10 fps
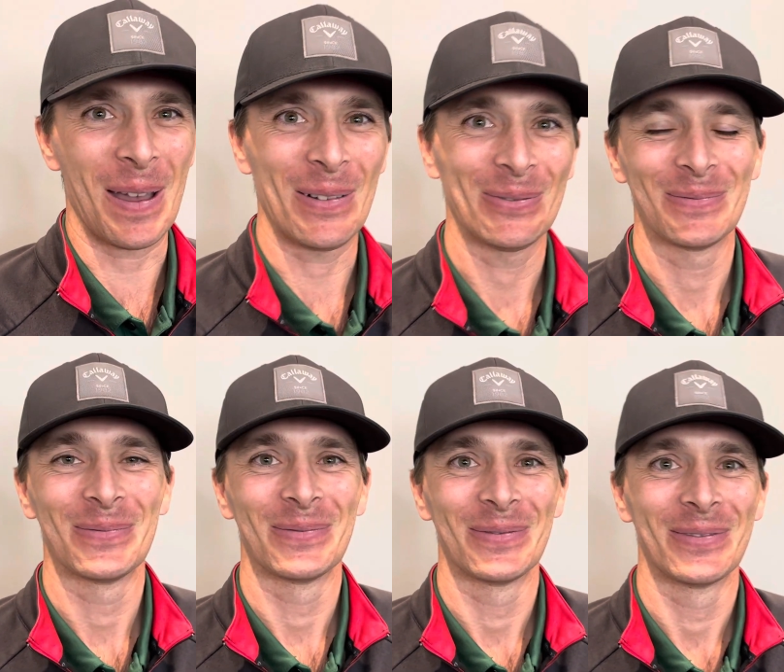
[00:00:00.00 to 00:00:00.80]
and and
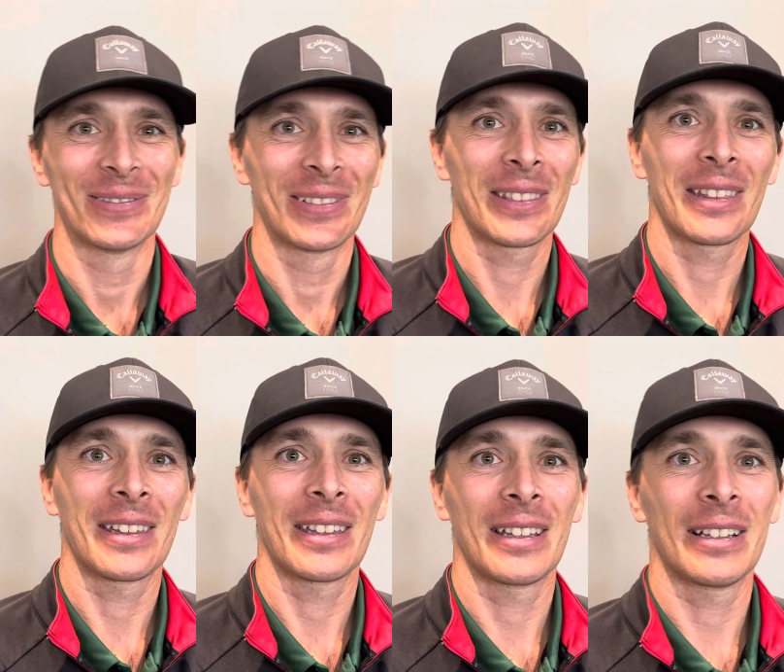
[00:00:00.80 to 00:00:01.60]
you're you're in
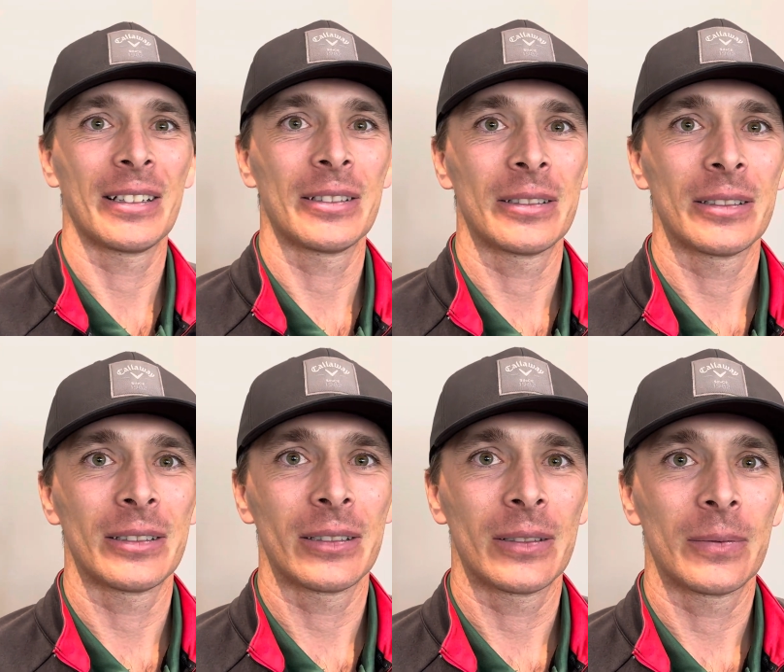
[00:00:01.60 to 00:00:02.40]
here mixing it up with
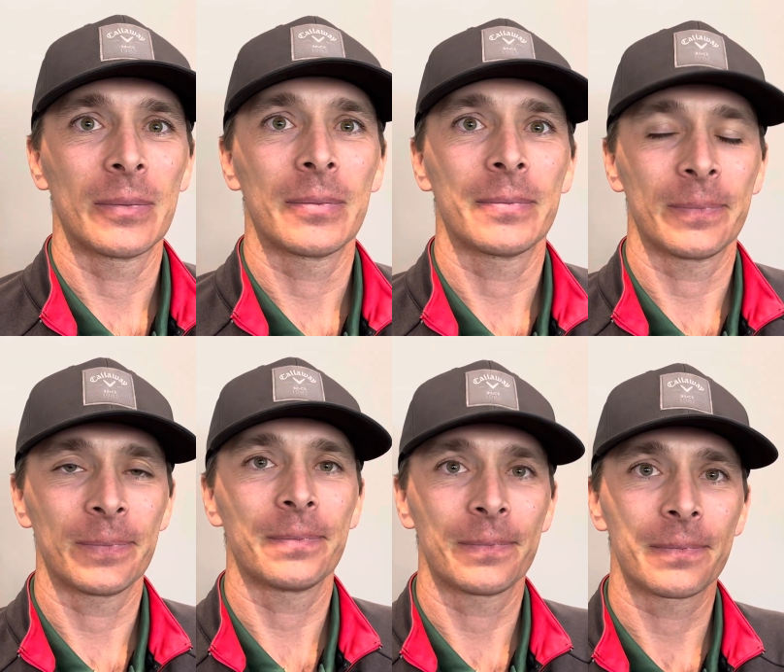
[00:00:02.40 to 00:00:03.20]
all these college
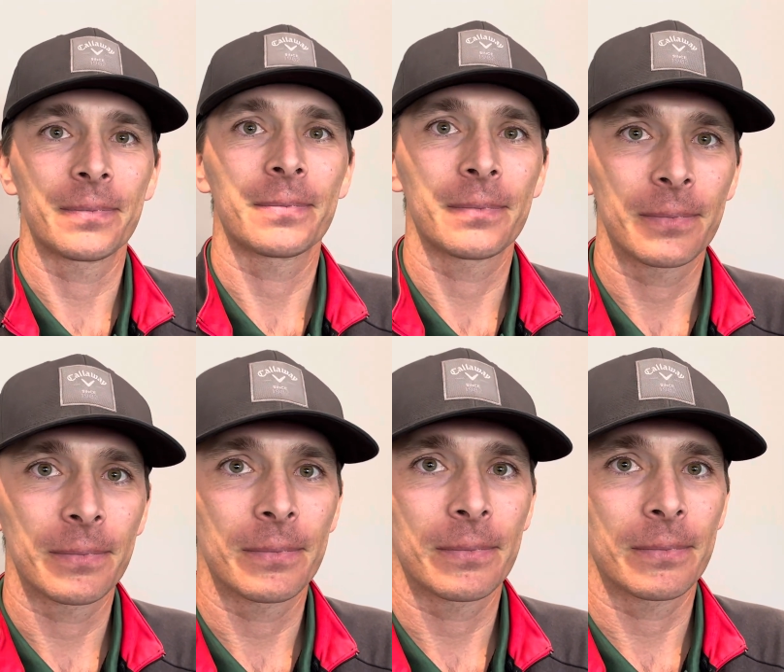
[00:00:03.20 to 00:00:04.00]
kids. Uh,
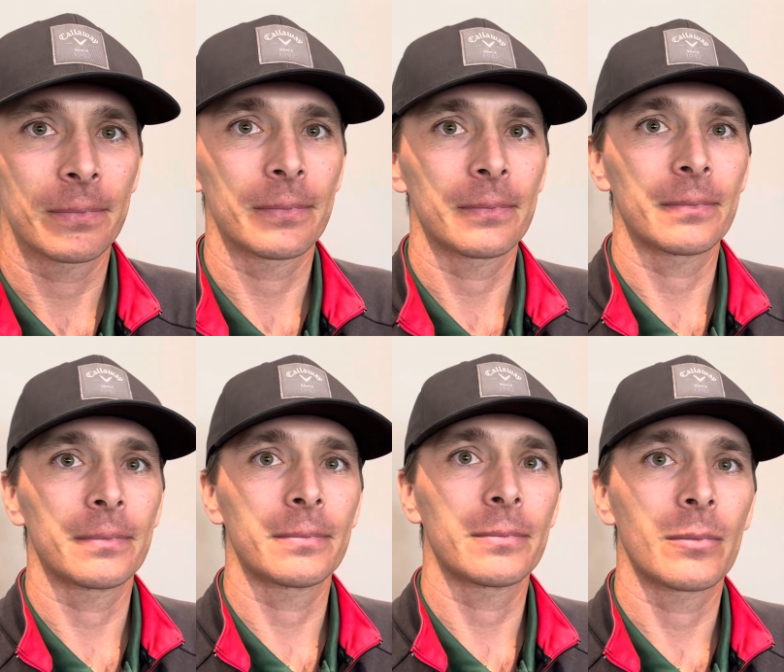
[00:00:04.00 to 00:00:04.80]
describe your week and
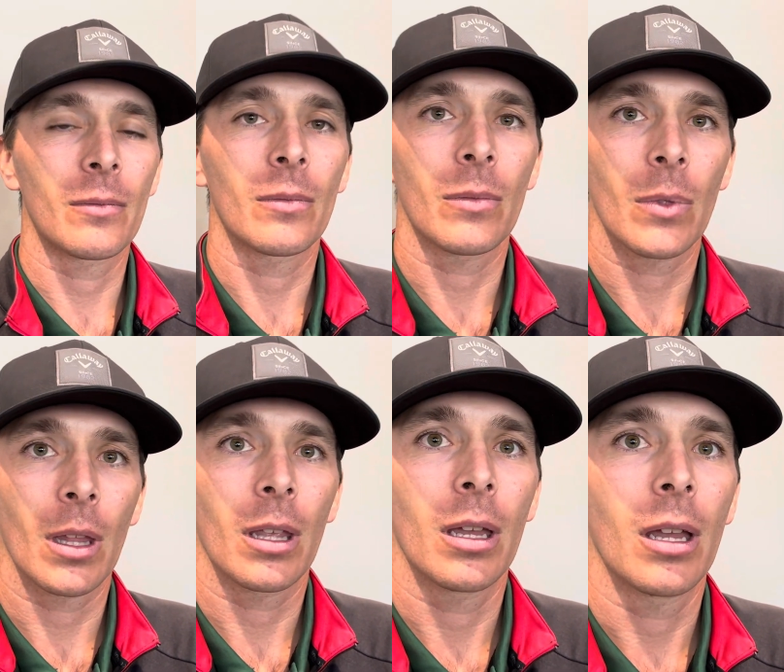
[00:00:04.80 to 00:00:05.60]
how good do you
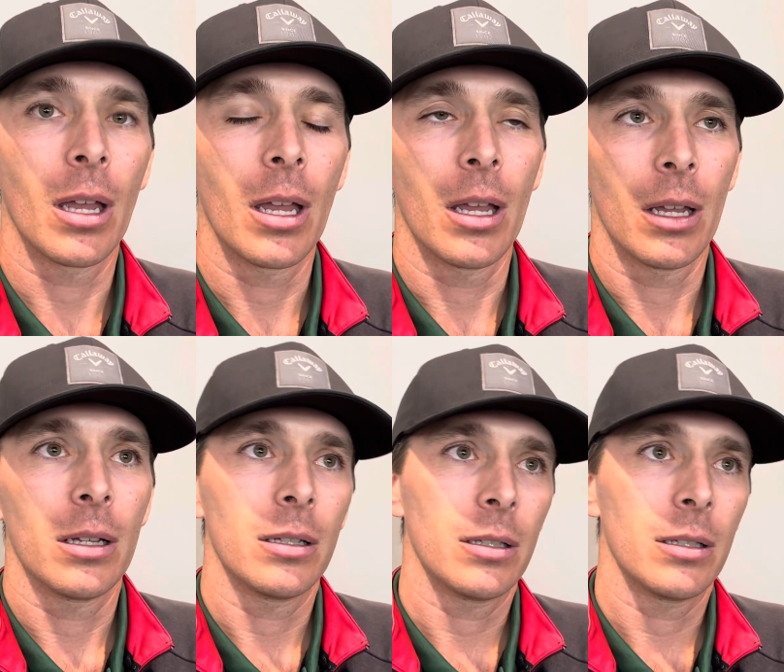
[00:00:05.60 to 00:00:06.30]
feel about the way you played?